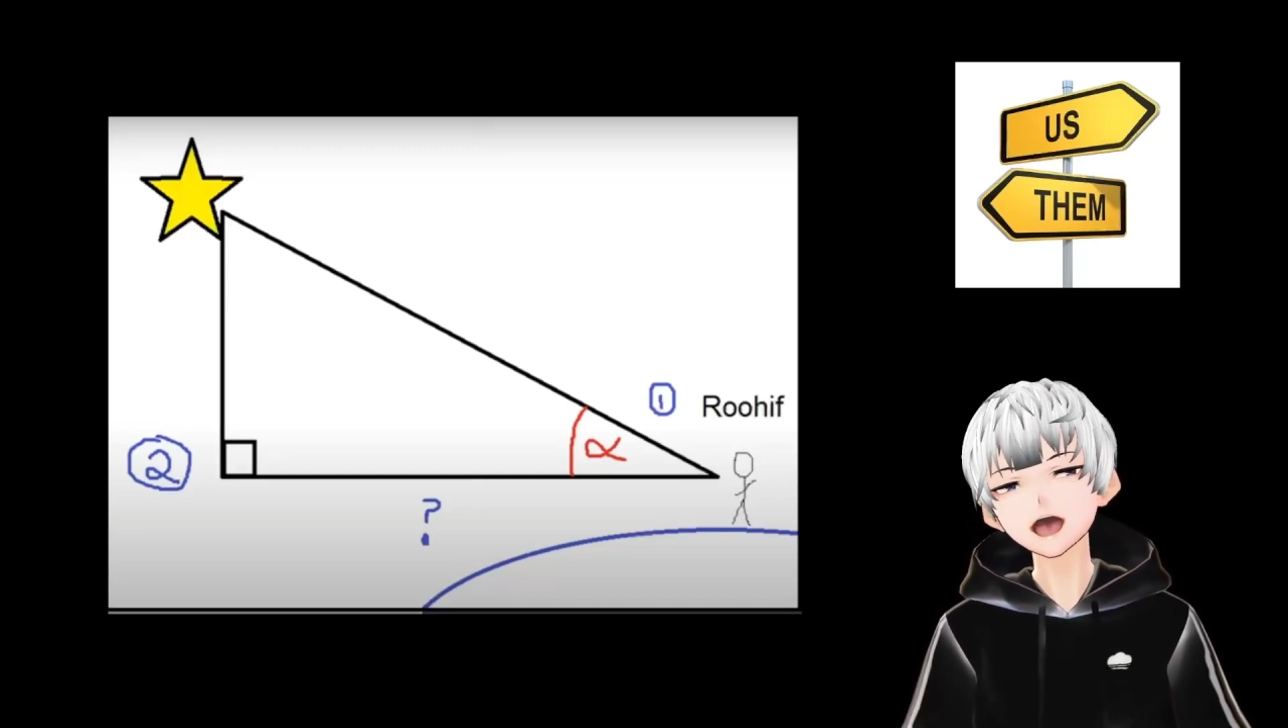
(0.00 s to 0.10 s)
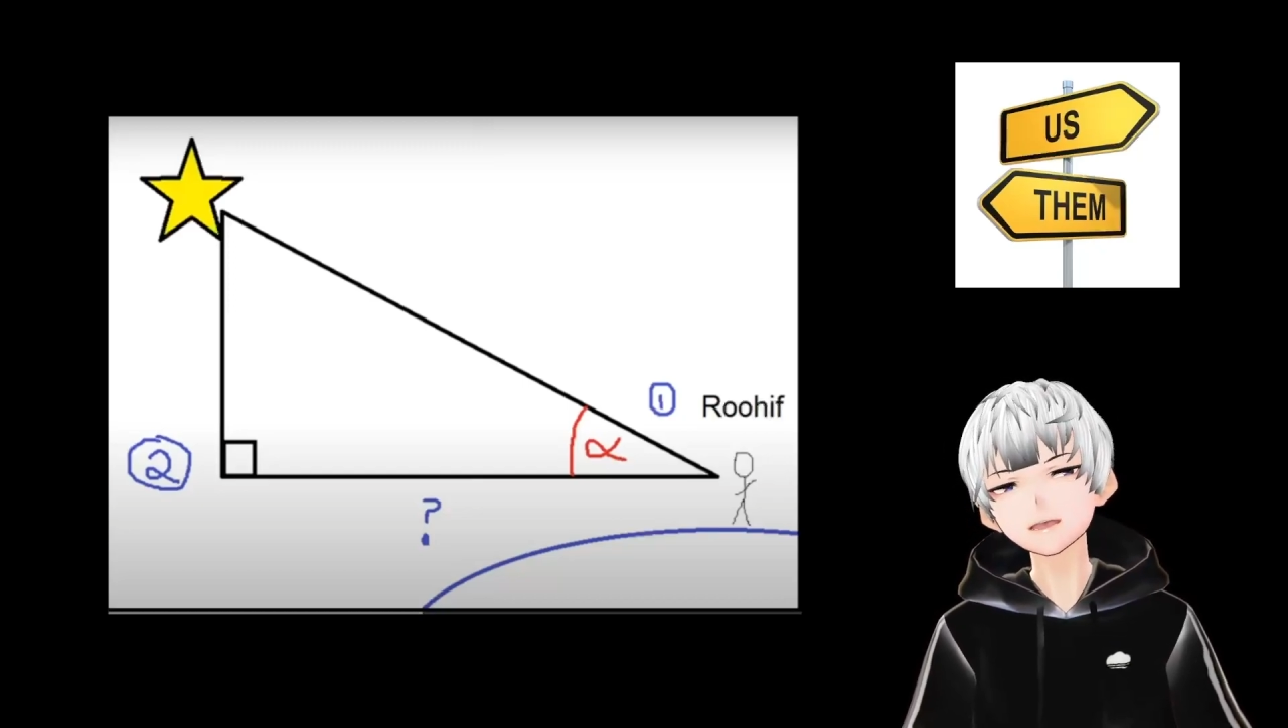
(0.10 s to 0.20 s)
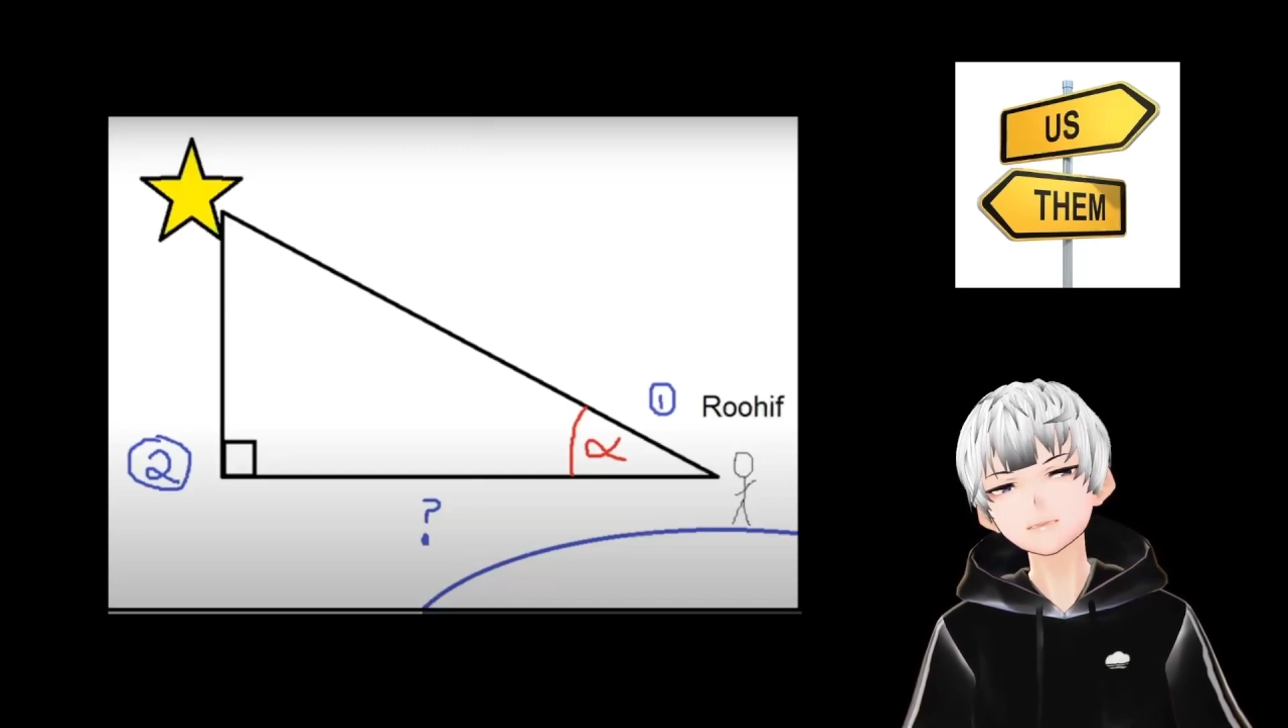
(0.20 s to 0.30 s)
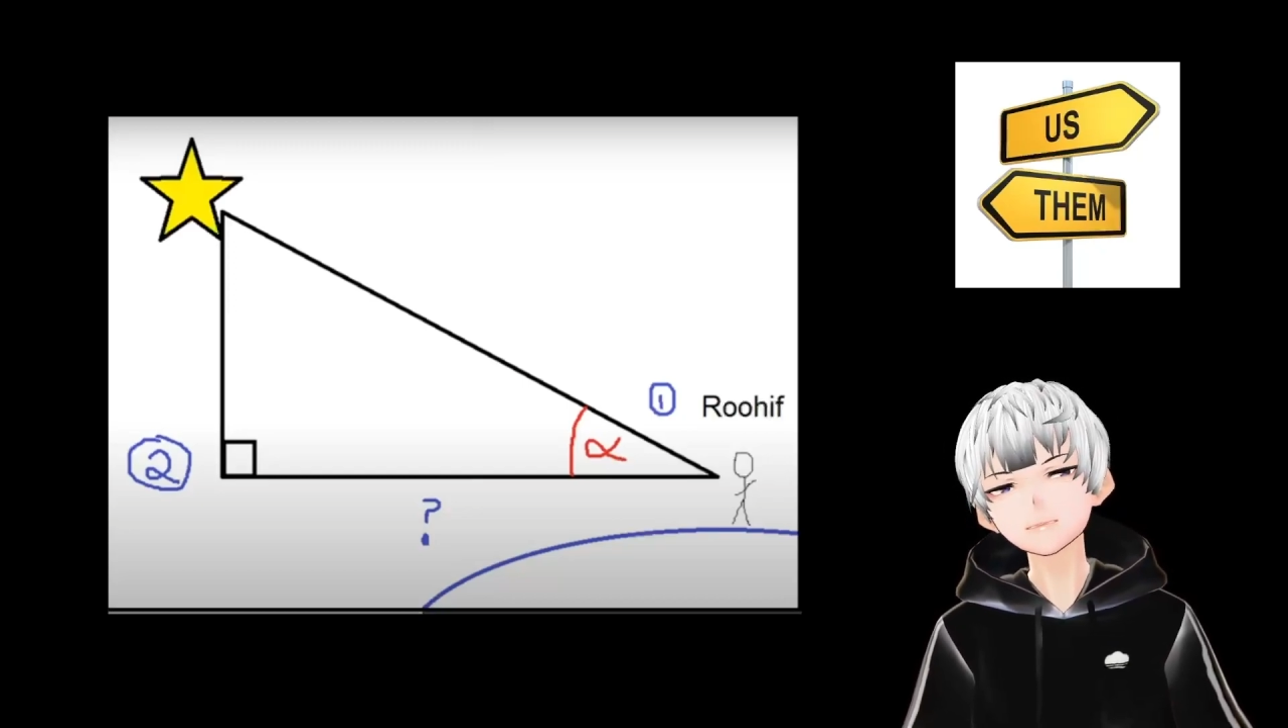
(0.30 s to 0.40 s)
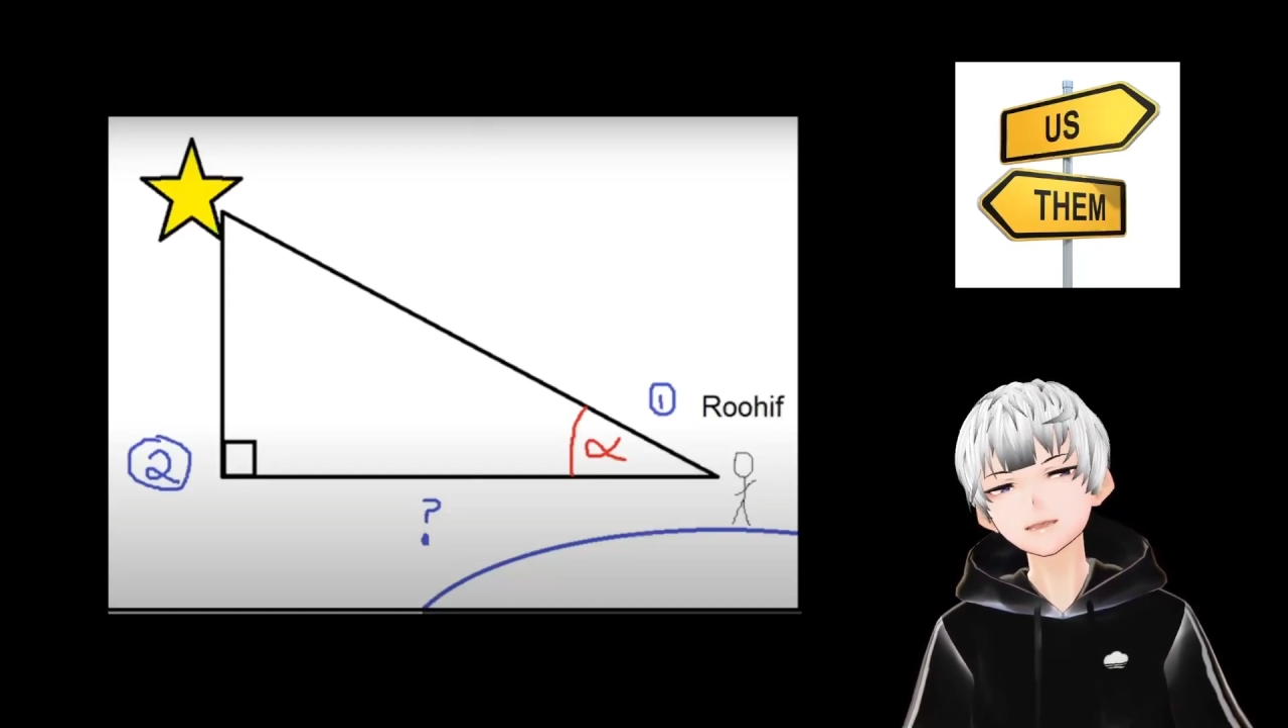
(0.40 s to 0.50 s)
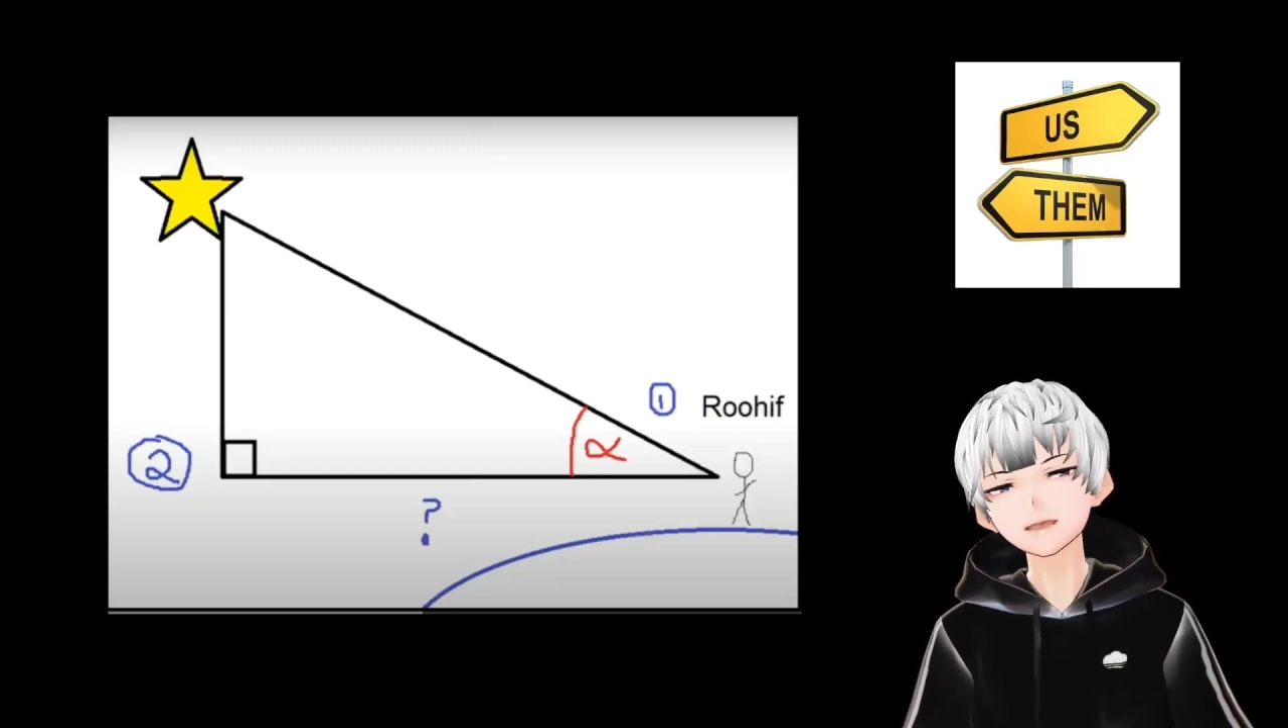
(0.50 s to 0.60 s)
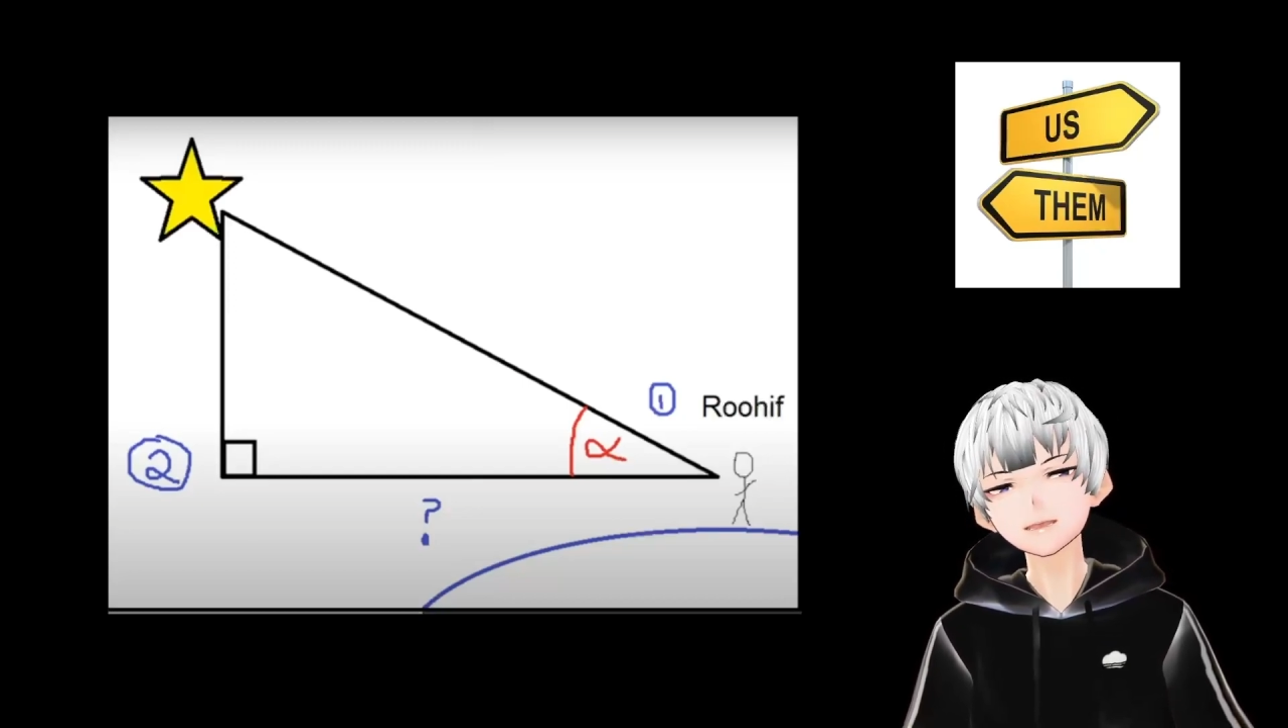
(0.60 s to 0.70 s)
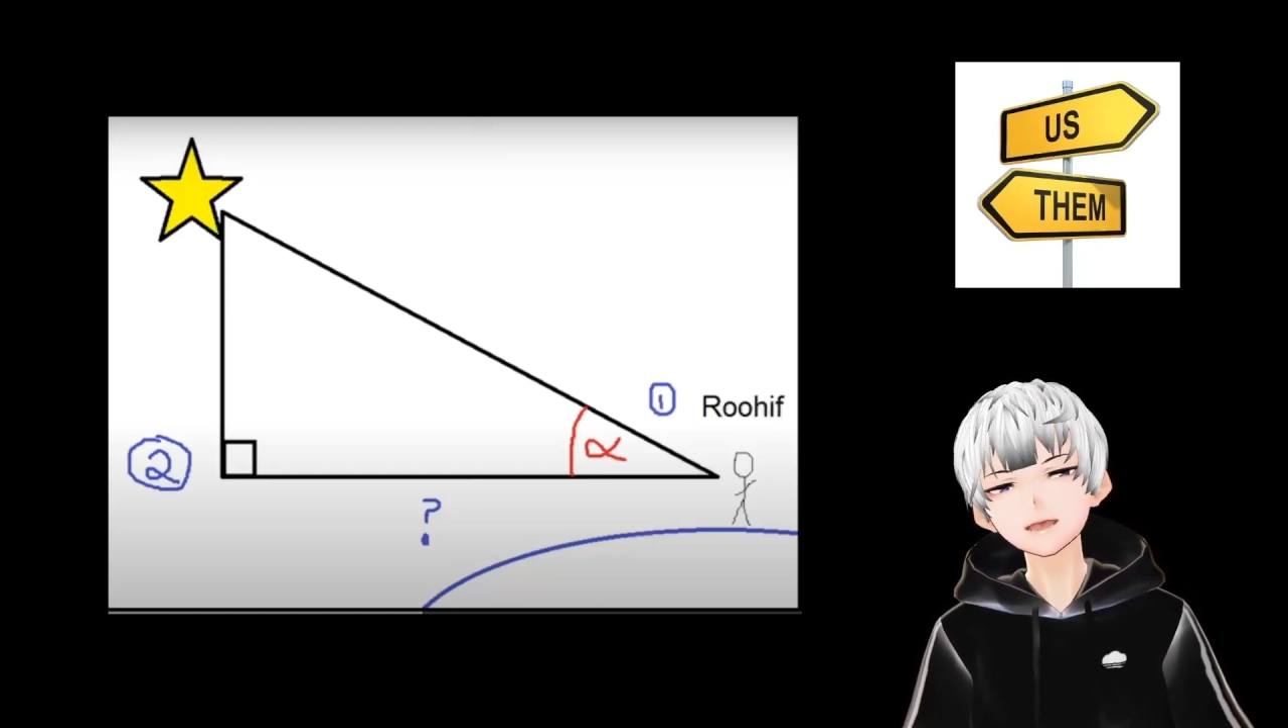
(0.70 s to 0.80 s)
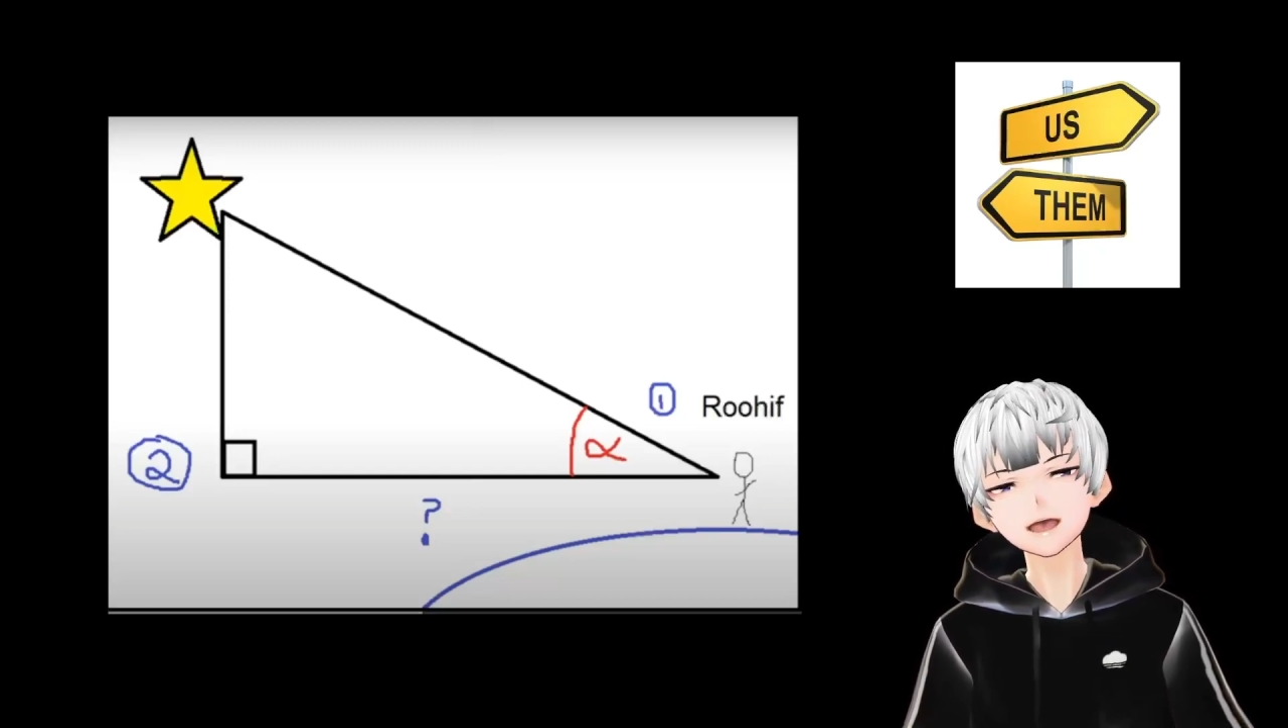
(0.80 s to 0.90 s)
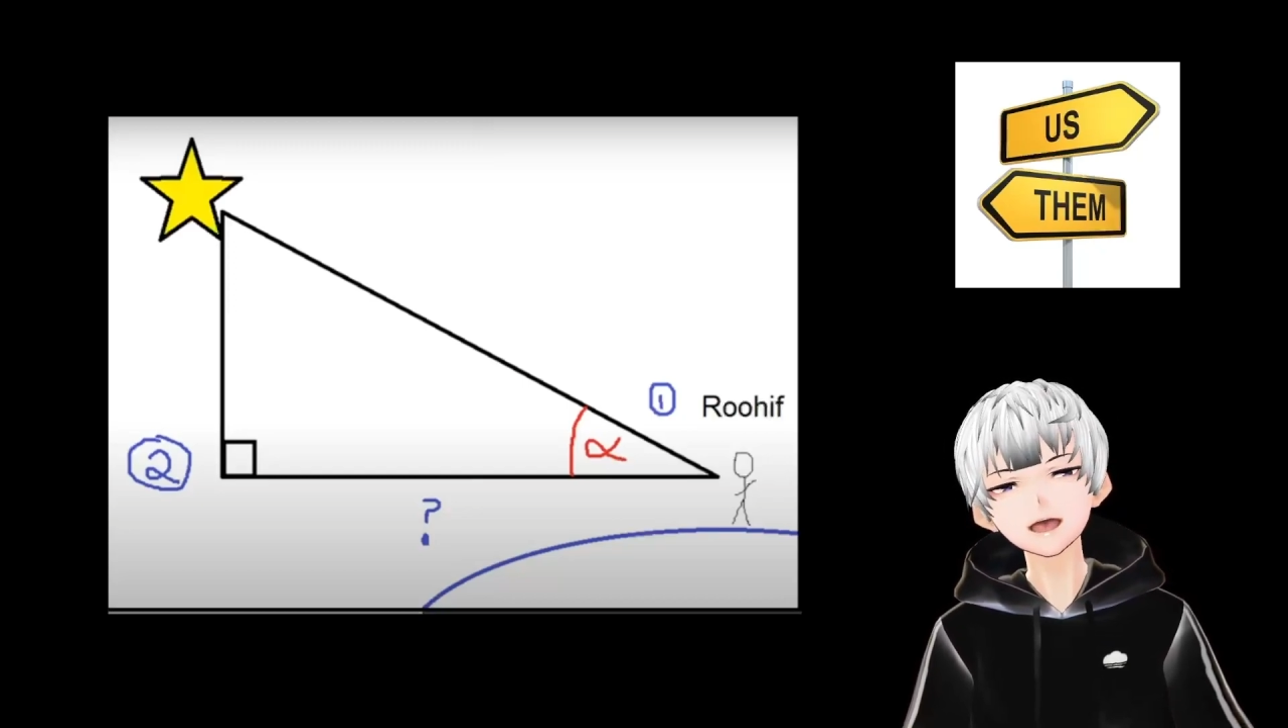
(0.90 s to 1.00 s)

everything.